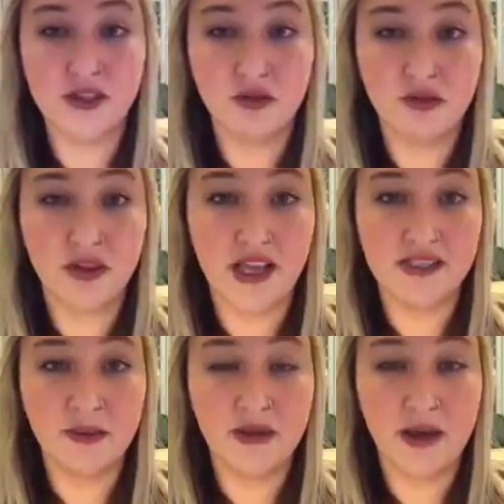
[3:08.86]
one would last
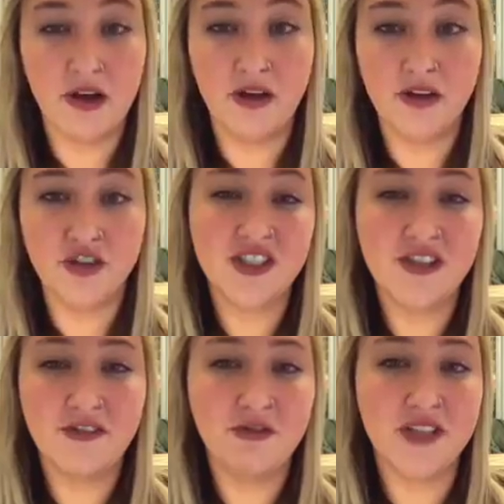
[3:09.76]
me about just a
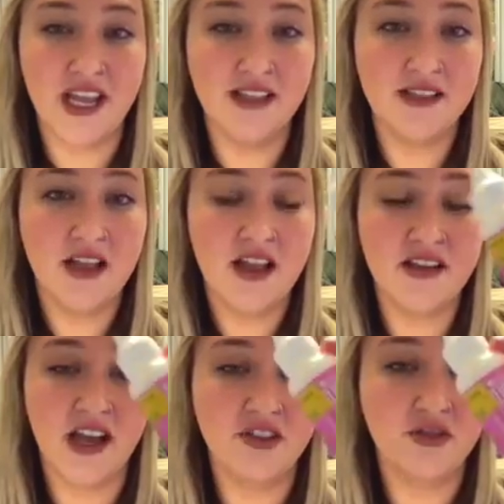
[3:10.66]
few days,
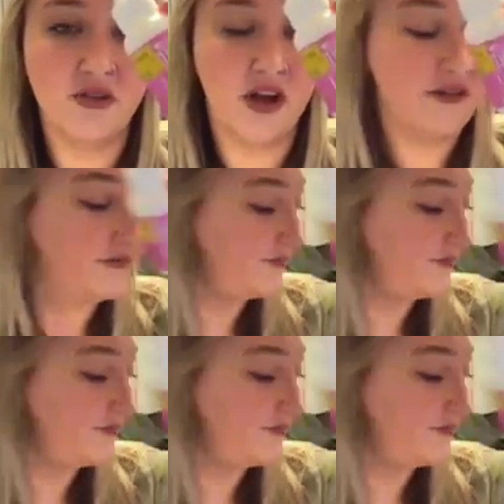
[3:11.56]
not too long.